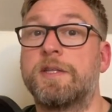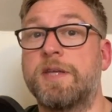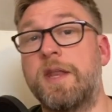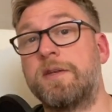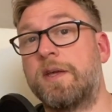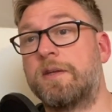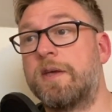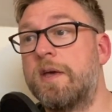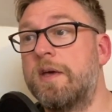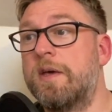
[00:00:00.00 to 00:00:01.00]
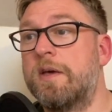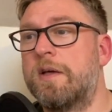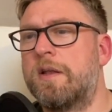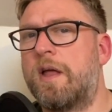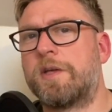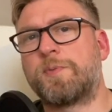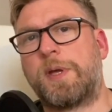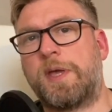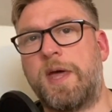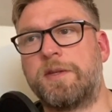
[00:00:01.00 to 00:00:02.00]
attended last
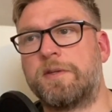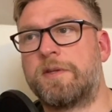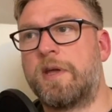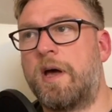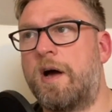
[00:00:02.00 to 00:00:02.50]
weekend.